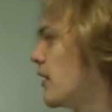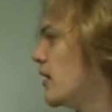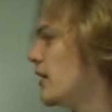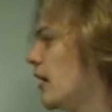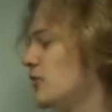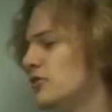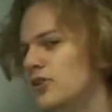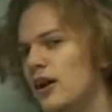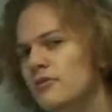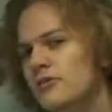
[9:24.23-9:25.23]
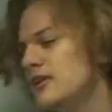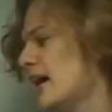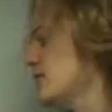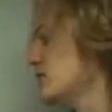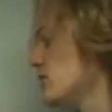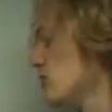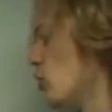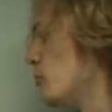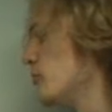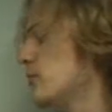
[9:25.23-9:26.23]
Now the sine of the tangent
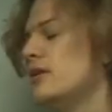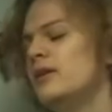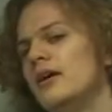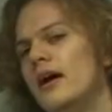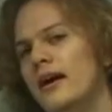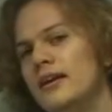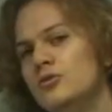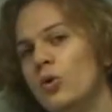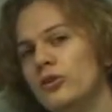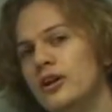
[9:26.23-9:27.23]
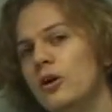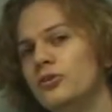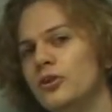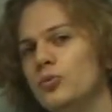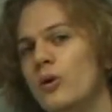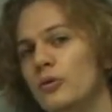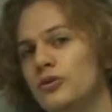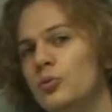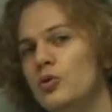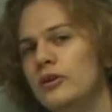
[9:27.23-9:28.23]
slope is what tells us whether it's
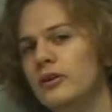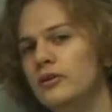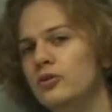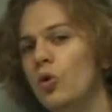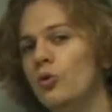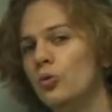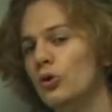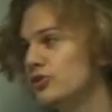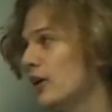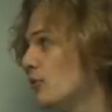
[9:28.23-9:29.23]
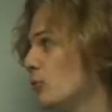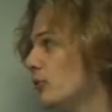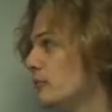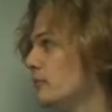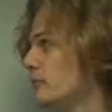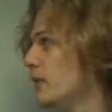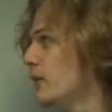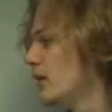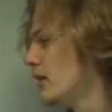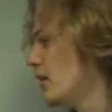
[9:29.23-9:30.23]
moving northward or southward.
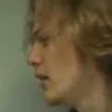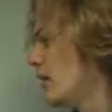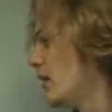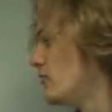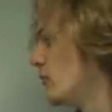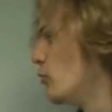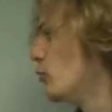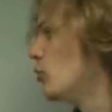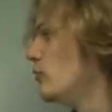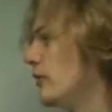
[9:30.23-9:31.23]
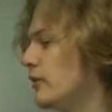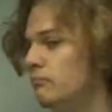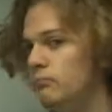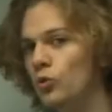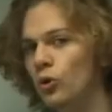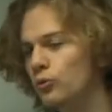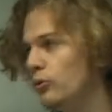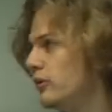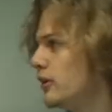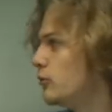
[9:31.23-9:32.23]
If it were moving
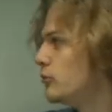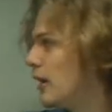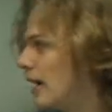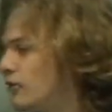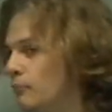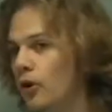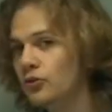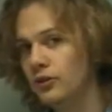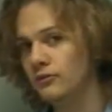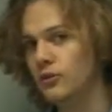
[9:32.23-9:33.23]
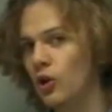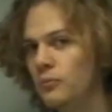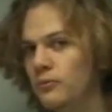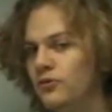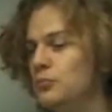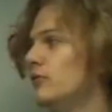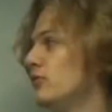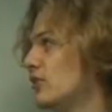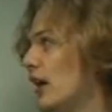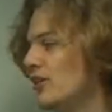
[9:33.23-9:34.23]
northward, it would have a positive slope. If it's moving
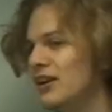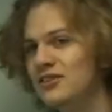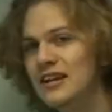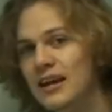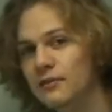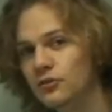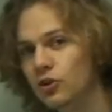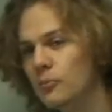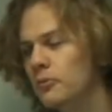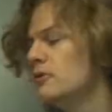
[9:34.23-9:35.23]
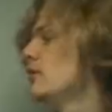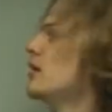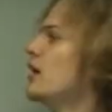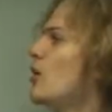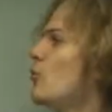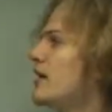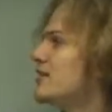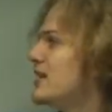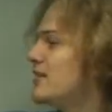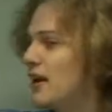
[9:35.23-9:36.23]
south, it has a negative slope. We can
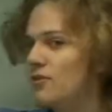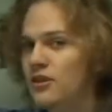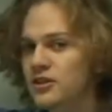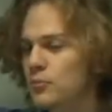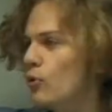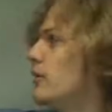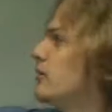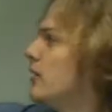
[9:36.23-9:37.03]
see that at this point,